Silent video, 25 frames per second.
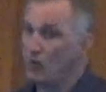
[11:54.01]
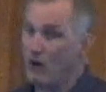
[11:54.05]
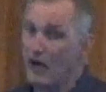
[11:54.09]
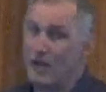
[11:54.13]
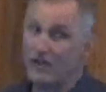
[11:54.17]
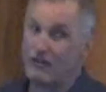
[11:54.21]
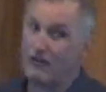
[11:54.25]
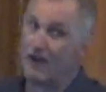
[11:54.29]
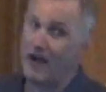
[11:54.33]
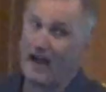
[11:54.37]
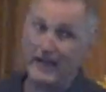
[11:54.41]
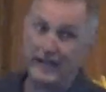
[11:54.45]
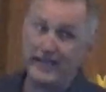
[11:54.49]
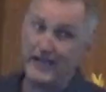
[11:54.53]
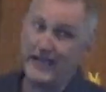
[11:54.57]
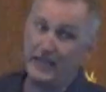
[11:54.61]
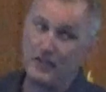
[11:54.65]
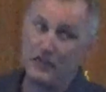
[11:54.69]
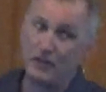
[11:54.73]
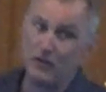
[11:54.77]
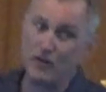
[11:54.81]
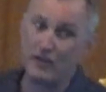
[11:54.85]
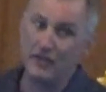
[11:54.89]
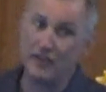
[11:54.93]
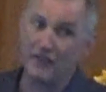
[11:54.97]
So whether I
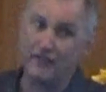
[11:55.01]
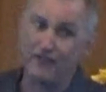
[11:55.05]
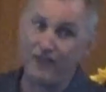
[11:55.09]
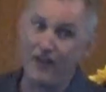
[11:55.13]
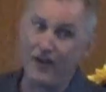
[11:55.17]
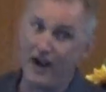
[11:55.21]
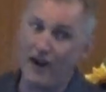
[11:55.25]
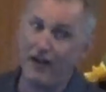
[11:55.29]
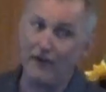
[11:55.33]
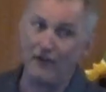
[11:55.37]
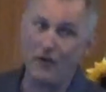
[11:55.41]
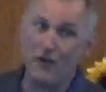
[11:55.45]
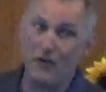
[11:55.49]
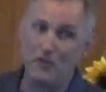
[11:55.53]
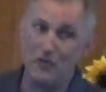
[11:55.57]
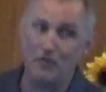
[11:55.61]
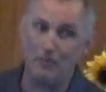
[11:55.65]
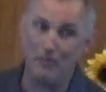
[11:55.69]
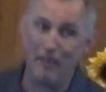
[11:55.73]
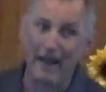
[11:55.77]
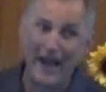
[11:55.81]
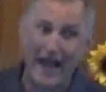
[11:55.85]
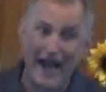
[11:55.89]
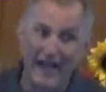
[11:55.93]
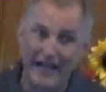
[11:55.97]
need you in the front or
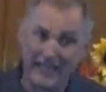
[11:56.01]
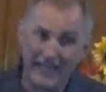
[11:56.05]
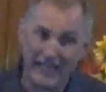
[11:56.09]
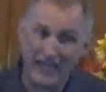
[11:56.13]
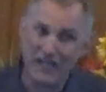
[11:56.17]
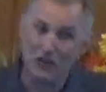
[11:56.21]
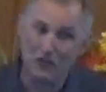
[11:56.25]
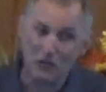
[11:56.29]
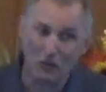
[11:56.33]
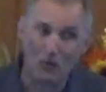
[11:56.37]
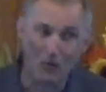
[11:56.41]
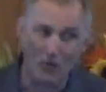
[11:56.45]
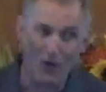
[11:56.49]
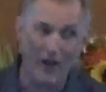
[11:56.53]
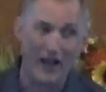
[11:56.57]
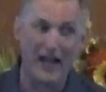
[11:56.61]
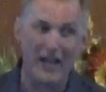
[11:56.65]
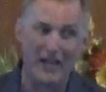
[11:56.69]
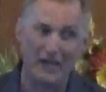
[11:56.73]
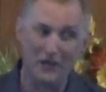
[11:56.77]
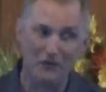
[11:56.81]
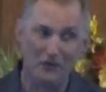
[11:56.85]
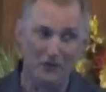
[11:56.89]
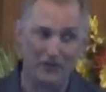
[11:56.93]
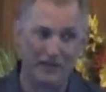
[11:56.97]
in the back, either
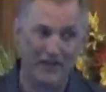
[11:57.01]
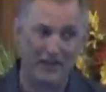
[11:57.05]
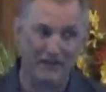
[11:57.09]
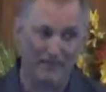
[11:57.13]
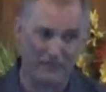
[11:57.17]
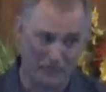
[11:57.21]
way, you're